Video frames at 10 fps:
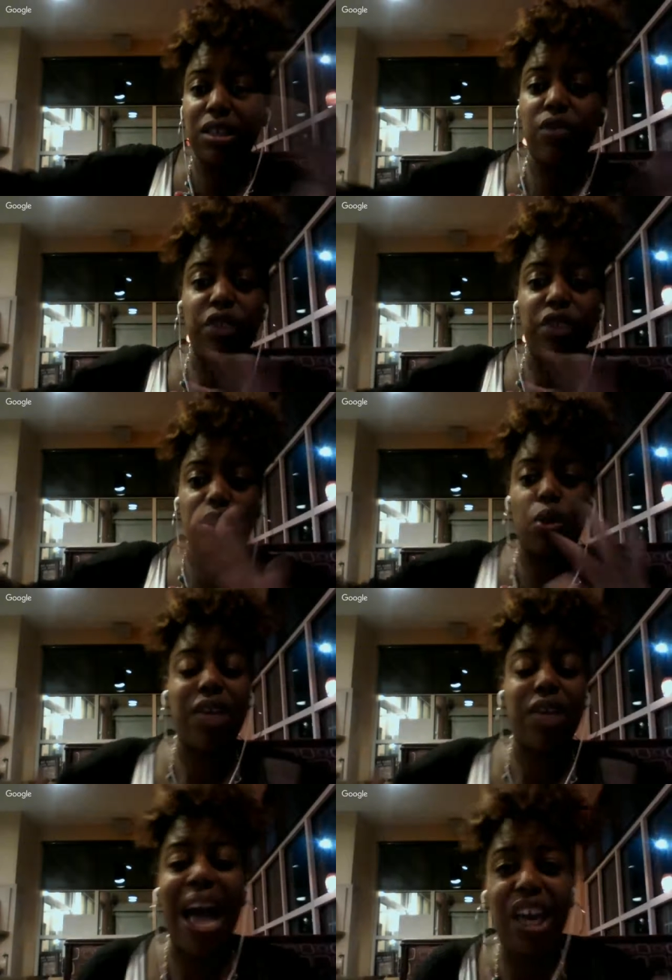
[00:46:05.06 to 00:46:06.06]
resource.
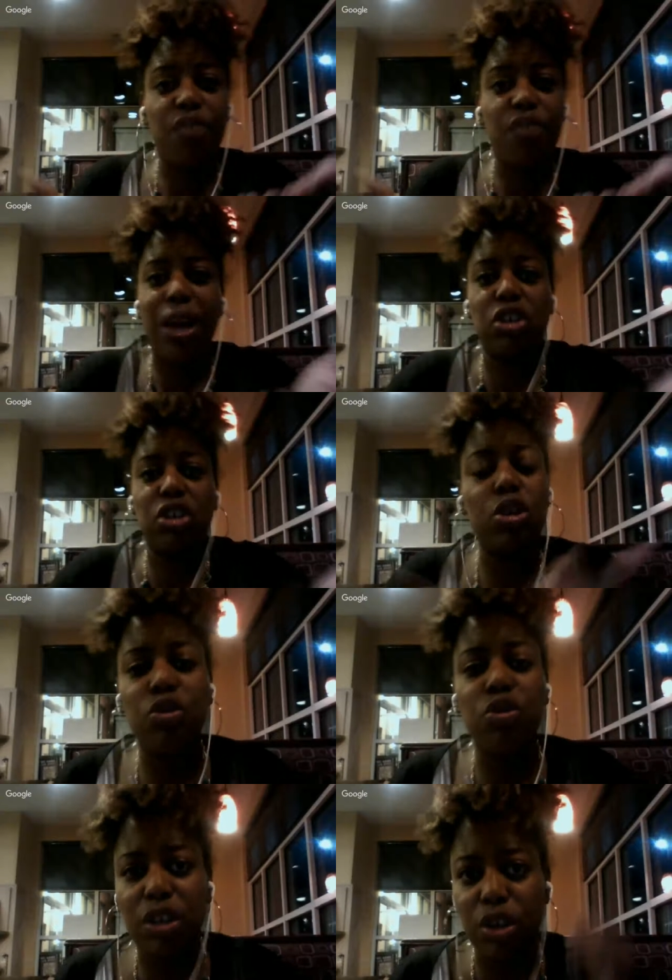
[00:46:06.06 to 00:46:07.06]
I give my children
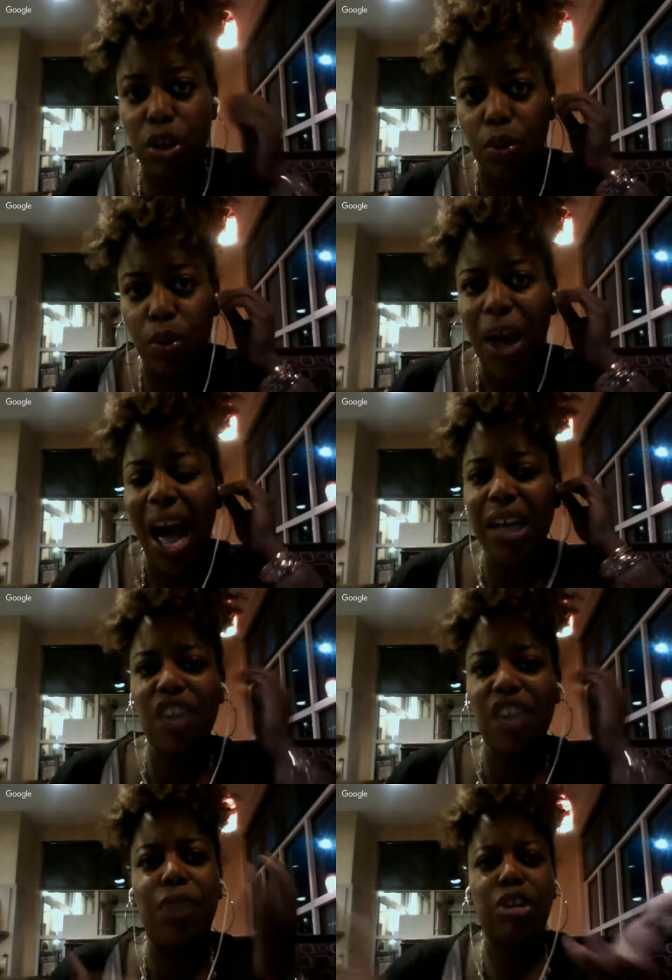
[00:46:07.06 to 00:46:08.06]
to you. I give
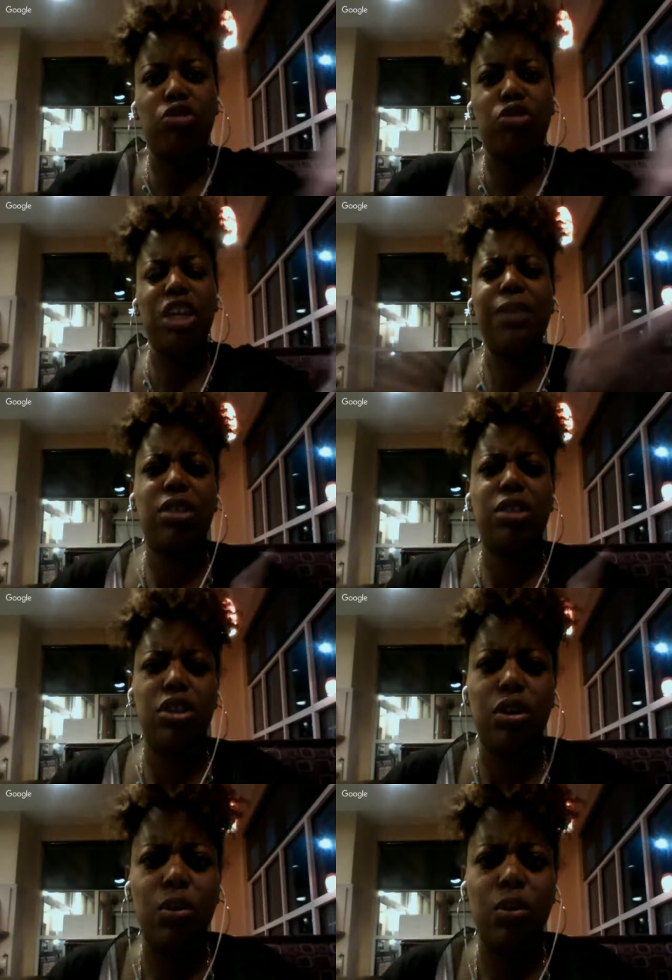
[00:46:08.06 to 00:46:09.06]
my dreams to
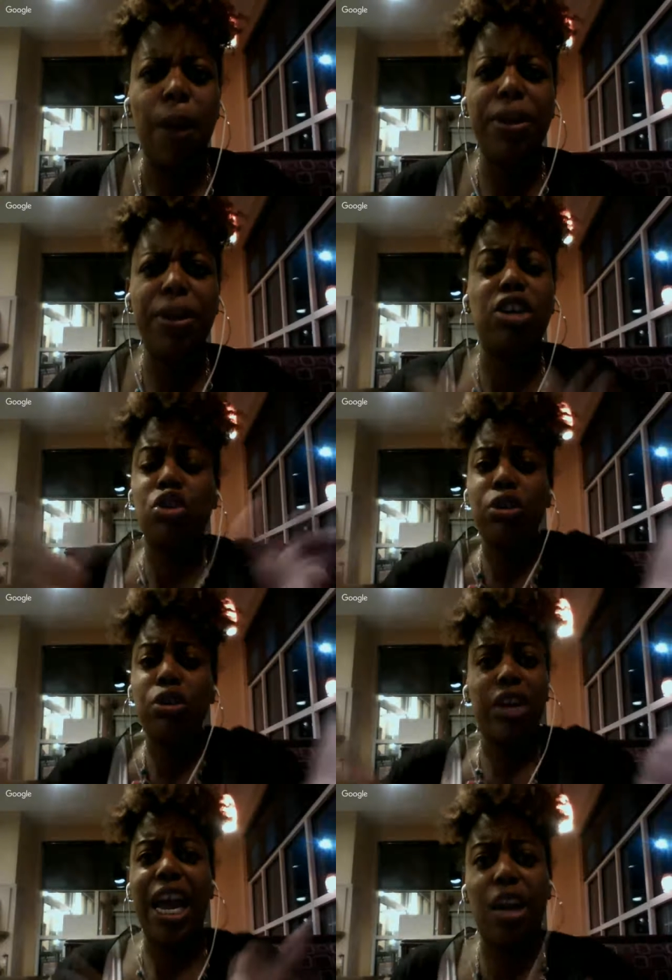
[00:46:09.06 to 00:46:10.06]
you because you
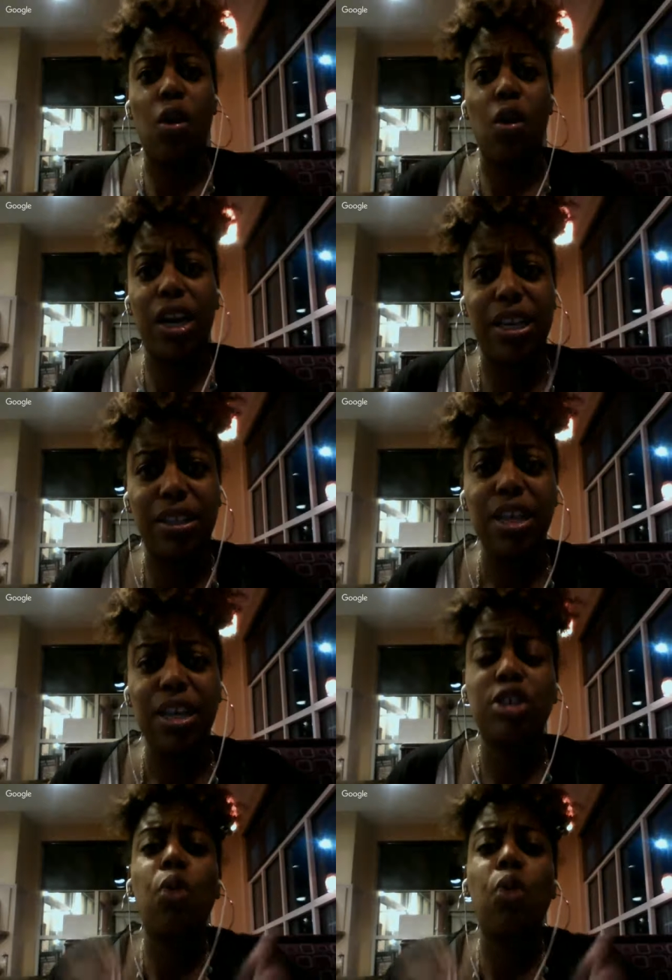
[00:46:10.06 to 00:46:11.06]
created all of this.
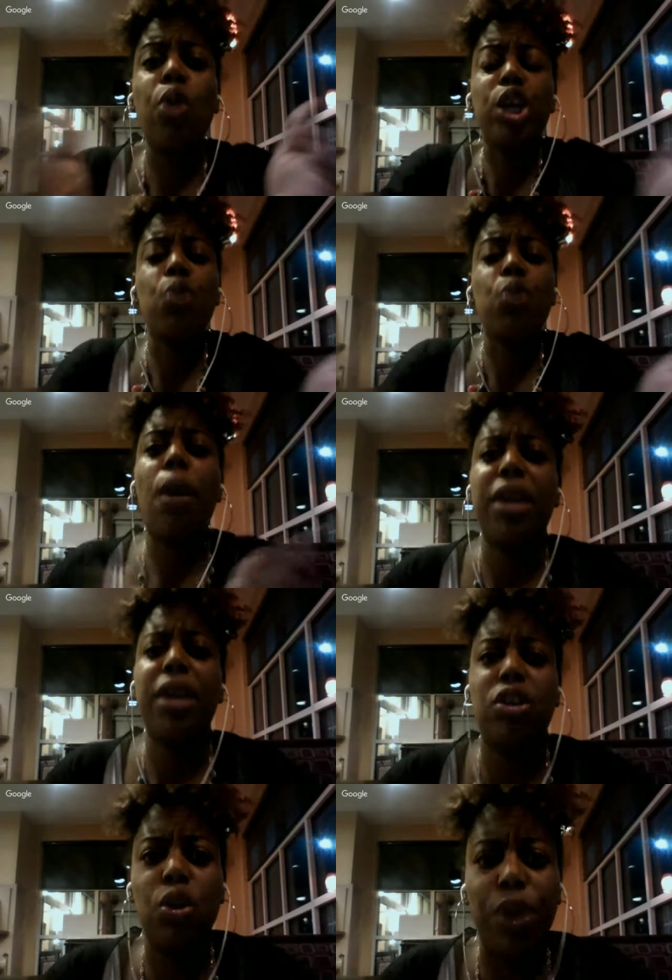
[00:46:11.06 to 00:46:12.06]
So what do you want me to do
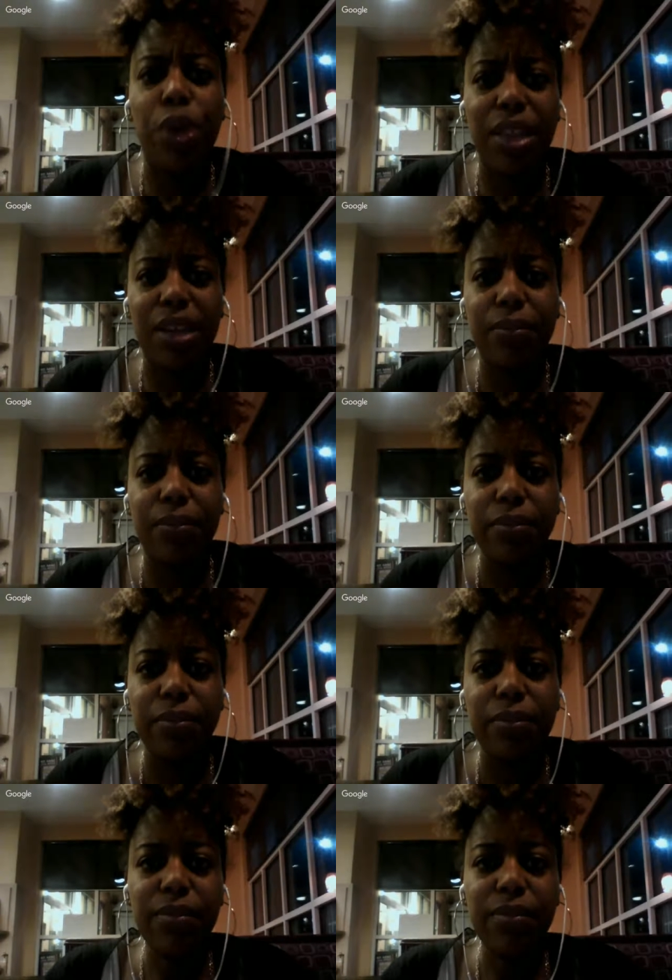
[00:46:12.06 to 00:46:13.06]
with it?
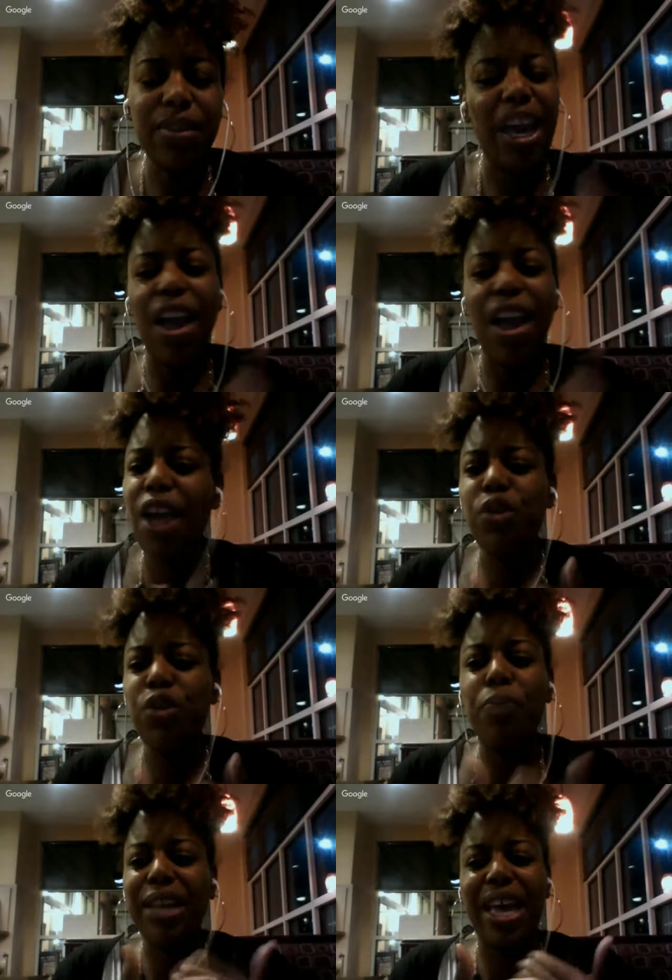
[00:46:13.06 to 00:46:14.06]
If you
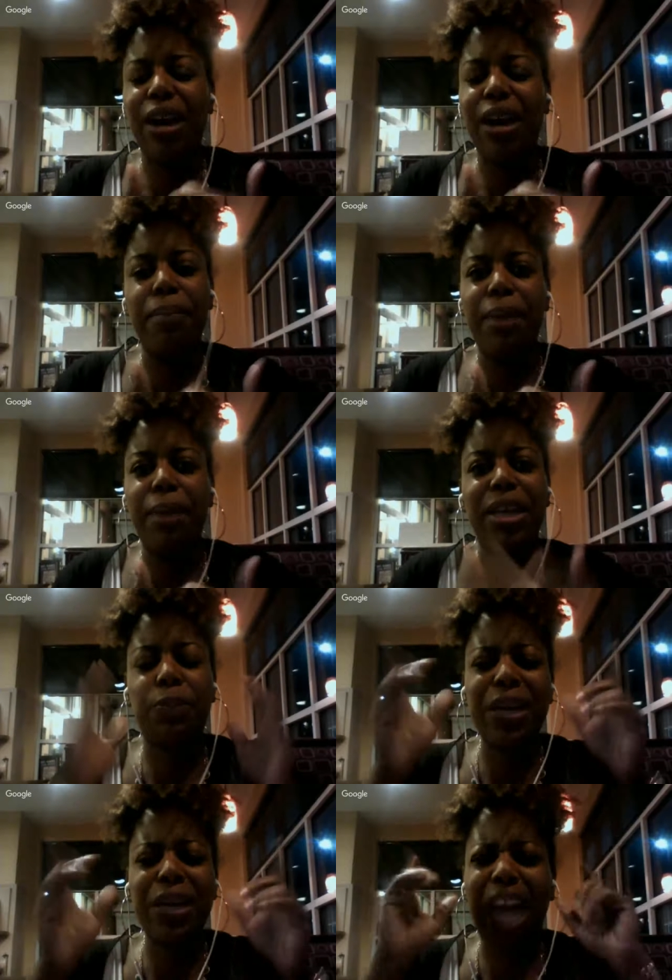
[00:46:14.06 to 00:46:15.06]
make that commitment, speak
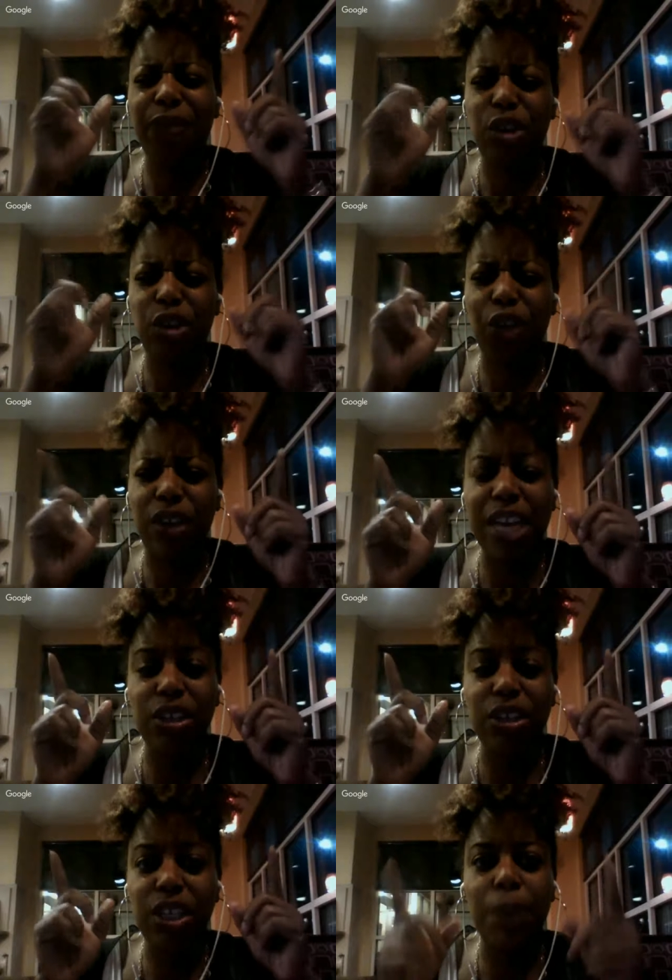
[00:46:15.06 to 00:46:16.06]
life to your
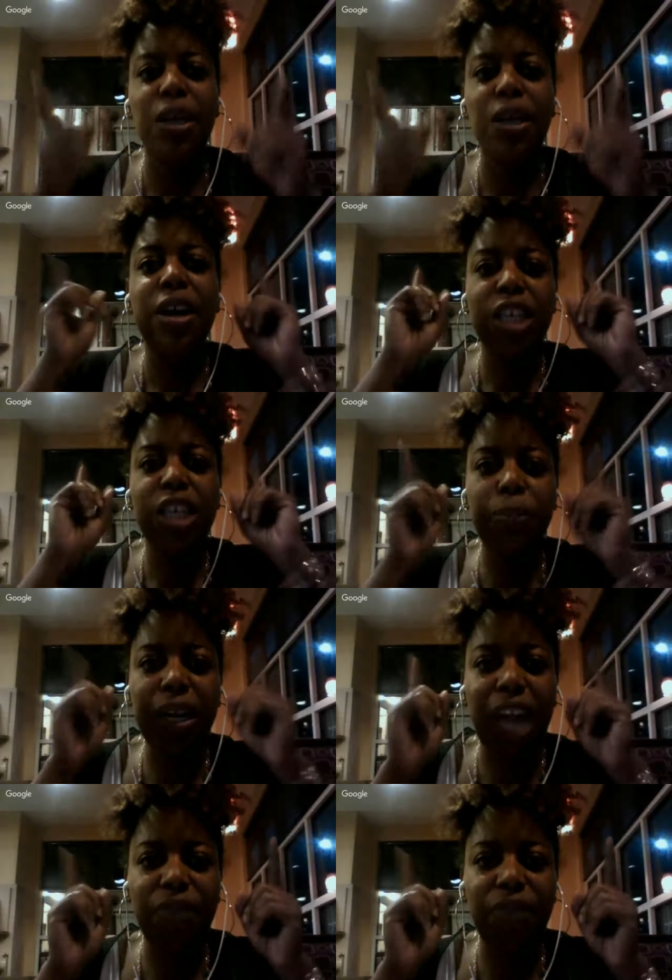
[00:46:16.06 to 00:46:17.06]
relationships, speak
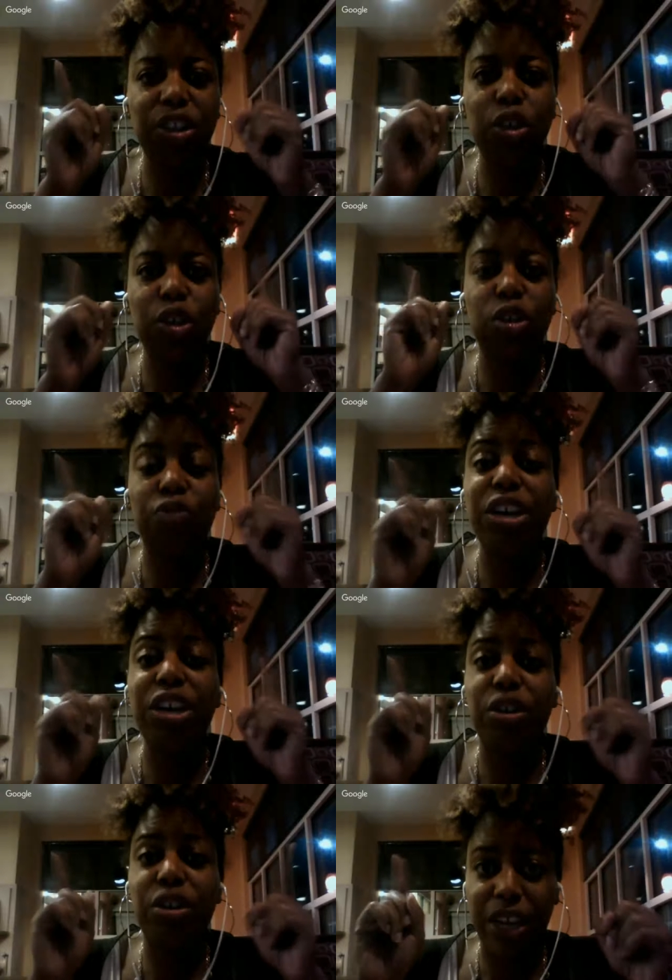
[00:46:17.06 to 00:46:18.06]
life into
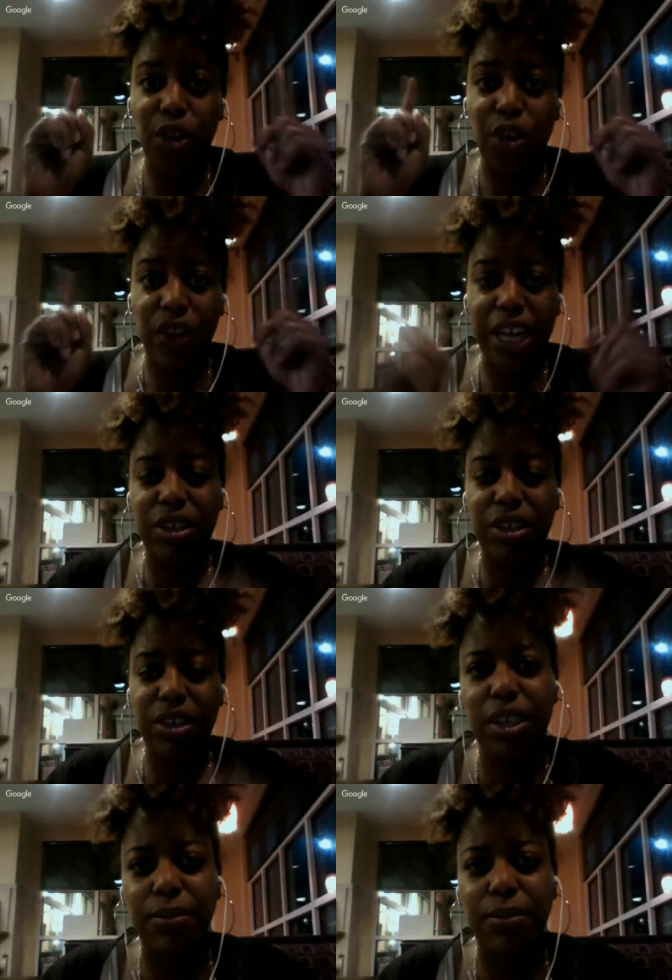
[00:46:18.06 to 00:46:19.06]
surrendering your
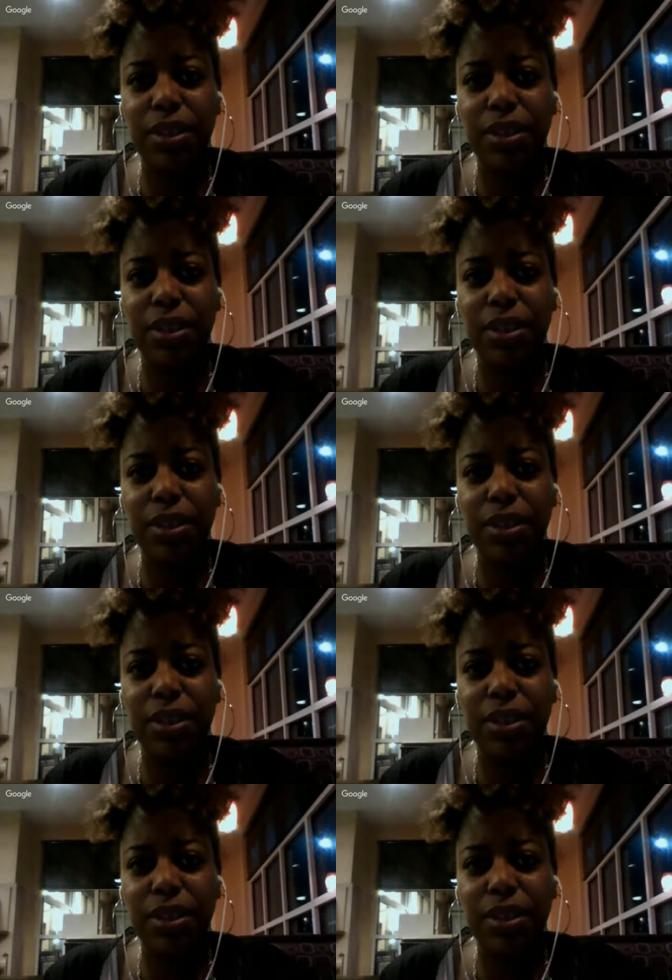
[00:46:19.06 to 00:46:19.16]
relationships.